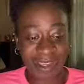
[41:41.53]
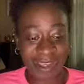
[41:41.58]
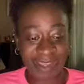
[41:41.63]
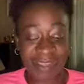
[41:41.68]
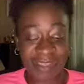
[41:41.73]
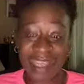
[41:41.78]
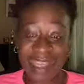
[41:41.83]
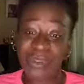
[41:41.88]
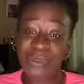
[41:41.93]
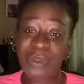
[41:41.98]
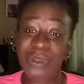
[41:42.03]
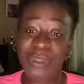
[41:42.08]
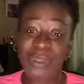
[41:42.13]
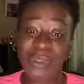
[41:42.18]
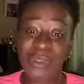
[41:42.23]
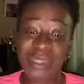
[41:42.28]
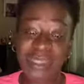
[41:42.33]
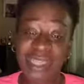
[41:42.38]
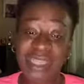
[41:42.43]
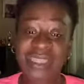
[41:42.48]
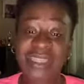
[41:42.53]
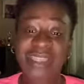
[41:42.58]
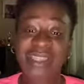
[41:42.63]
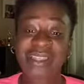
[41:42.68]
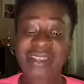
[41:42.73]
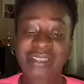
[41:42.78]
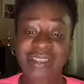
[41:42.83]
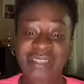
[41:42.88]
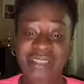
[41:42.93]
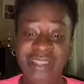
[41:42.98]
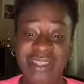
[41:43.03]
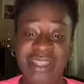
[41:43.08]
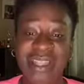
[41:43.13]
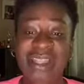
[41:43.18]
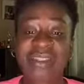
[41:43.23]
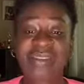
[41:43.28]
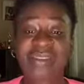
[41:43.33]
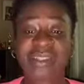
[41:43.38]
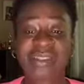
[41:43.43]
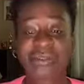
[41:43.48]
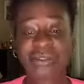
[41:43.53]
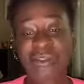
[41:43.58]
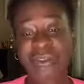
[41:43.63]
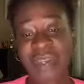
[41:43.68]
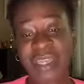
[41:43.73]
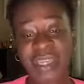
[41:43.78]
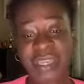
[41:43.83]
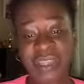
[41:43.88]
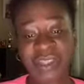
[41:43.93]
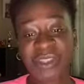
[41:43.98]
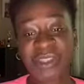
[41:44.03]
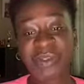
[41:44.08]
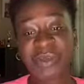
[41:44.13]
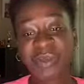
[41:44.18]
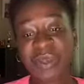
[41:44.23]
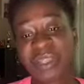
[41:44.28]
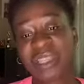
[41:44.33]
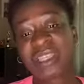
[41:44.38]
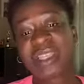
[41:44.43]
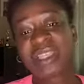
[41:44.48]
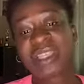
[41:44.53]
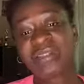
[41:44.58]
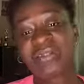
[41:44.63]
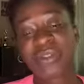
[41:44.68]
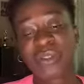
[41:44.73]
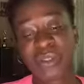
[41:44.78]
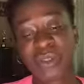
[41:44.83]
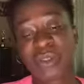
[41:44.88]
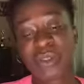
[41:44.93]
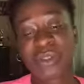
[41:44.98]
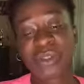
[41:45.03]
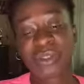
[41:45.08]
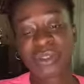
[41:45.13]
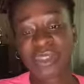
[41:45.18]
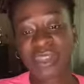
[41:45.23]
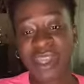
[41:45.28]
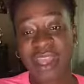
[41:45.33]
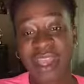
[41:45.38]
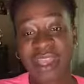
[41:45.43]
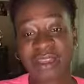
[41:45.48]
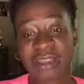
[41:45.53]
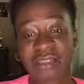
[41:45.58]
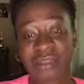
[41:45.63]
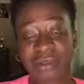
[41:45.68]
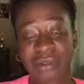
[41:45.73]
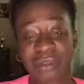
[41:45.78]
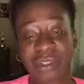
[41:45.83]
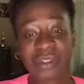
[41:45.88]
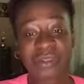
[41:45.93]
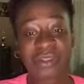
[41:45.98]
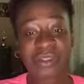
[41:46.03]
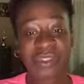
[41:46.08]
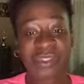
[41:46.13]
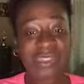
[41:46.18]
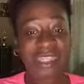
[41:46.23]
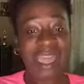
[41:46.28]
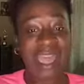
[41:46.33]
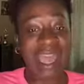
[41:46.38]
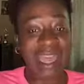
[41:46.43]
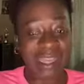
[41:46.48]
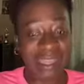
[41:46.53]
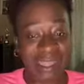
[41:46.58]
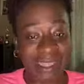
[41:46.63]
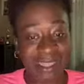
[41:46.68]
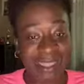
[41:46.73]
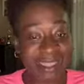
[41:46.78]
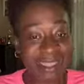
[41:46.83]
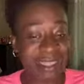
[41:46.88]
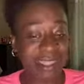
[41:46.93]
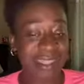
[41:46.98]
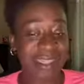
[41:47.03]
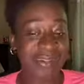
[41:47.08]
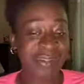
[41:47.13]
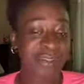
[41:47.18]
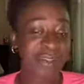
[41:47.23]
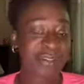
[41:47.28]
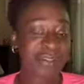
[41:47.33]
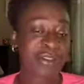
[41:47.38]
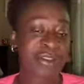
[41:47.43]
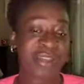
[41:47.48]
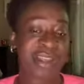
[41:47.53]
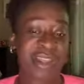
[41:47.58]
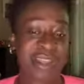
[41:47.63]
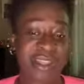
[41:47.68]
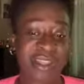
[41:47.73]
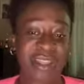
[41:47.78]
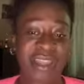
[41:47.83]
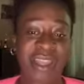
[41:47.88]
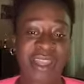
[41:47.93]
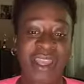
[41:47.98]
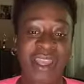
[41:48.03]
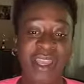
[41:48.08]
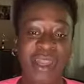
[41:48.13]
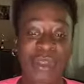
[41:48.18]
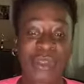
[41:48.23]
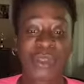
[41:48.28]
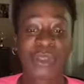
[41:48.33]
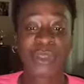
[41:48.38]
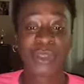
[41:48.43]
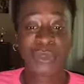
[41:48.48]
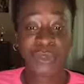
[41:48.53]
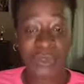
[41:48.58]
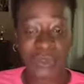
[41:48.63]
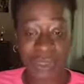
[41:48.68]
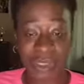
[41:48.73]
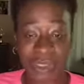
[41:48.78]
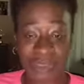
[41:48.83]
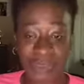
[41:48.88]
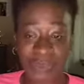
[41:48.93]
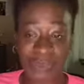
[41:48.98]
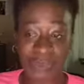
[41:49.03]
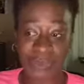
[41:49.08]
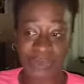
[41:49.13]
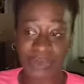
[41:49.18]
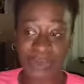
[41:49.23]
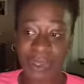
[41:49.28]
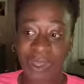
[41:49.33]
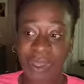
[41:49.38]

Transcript: that's what that's the level of training you want to give to your child, or if you're the athlete, that's the level of training that you want to do.